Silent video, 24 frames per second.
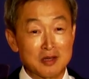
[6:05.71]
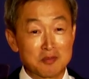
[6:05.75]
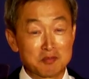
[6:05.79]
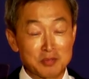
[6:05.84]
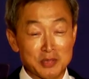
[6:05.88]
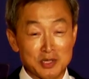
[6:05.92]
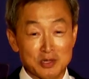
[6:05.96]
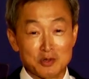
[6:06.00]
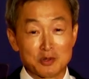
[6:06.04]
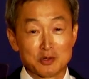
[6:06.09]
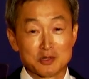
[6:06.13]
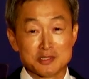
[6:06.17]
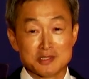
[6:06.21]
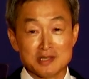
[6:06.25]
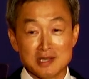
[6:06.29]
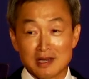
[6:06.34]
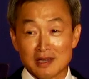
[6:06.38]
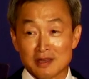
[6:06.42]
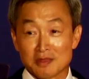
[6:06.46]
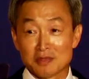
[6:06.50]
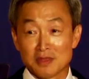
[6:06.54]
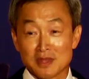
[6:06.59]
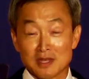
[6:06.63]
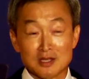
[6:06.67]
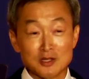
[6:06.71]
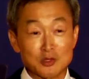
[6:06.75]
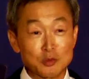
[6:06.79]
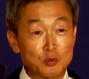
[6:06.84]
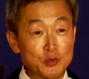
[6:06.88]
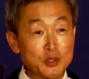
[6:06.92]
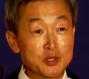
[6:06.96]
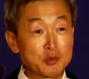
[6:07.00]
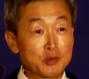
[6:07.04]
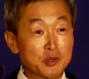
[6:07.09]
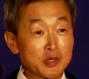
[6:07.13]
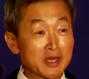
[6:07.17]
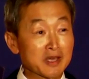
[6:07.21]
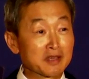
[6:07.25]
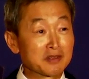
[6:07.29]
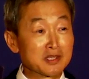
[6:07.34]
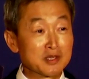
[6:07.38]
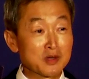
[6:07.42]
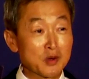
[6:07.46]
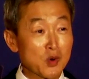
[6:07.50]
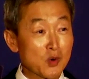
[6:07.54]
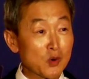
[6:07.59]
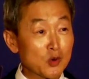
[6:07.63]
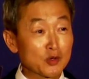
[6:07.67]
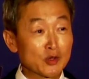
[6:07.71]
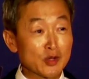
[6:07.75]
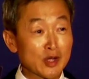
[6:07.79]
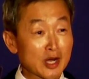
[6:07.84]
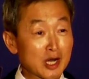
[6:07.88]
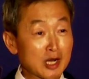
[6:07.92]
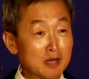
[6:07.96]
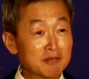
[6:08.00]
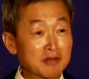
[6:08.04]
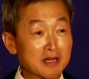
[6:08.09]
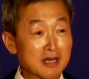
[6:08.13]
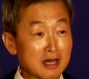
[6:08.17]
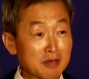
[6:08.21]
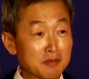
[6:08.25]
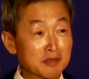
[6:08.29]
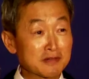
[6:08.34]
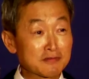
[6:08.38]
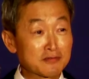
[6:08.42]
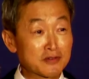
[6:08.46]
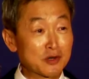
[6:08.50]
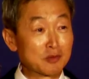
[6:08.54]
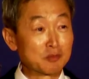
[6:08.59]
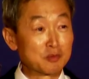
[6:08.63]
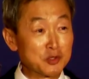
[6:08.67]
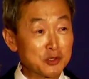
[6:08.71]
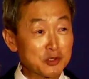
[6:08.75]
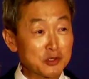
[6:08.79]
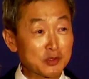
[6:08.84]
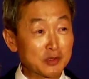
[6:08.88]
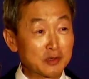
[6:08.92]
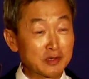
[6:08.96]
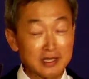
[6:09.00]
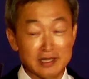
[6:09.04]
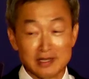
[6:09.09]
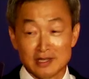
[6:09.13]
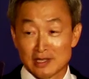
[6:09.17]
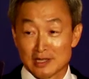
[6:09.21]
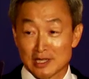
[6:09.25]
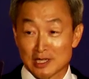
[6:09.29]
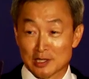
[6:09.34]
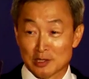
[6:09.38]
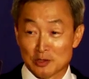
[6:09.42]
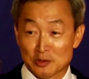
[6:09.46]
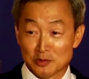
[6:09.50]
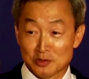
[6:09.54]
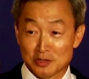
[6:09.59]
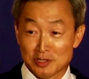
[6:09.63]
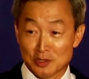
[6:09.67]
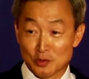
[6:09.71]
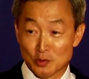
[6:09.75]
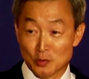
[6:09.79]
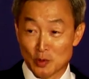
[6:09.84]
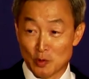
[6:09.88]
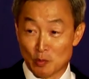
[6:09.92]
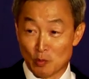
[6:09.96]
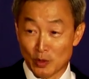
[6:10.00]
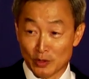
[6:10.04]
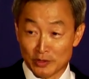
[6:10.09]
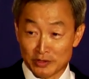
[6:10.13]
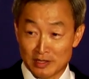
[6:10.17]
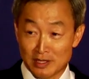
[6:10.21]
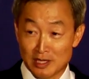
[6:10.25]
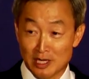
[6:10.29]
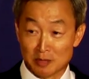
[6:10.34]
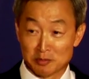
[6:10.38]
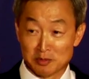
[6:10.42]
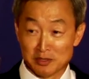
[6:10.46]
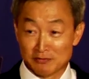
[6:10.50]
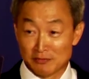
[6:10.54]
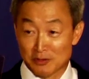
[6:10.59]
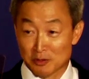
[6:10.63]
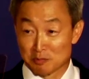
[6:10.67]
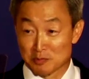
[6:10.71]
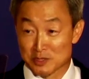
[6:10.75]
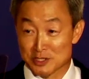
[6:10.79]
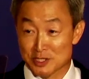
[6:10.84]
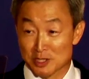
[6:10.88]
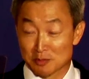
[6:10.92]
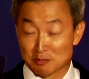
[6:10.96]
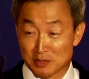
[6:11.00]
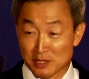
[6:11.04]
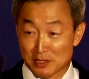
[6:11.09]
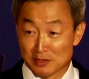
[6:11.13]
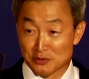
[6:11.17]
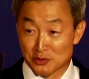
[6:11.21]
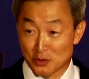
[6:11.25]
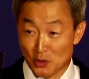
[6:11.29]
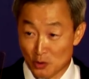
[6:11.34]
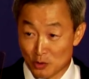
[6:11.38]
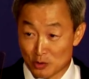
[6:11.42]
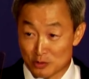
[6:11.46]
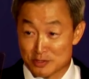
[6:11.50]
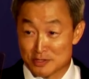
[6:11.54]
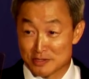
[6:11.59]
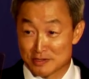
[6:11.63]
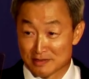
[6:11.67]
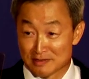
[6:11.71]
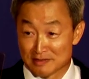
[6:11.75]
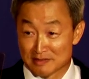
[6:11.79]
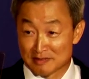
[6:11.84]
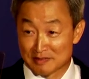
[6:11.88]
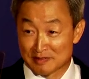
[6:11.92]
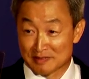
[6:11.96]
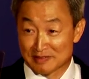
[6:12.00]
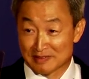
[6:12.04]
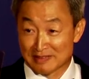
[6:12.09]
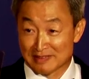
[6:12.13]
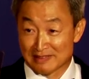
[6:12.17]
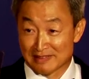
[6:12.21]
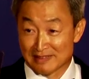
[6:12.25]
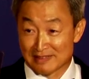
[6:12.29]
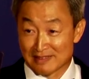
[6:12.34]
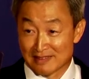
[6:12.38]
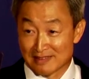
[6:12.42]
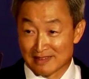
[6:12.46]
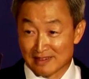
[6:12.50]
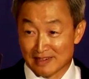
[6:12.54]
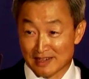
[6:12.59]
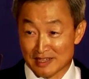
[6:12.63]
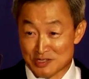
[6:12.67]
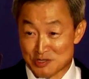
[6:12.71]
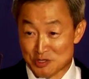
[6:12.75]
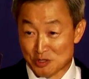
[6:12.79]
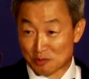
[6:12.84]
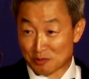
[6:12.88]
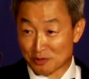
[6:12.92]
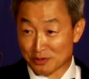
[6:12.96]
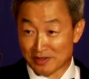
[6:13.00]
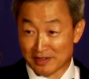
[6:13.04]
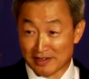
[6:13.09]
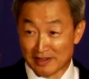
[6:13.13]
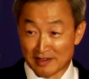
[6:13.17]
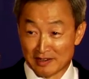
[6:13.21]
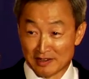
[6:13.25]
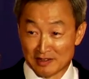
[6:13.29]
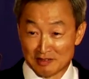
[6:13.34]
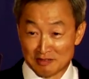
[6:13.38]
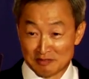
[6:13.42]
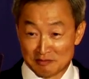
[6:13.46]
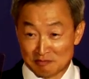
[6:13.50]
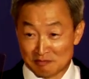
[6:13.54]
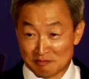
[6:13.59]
Because I think we were getting all the help coming from you, including the one coming from Mr. Bill Rose. I see you there.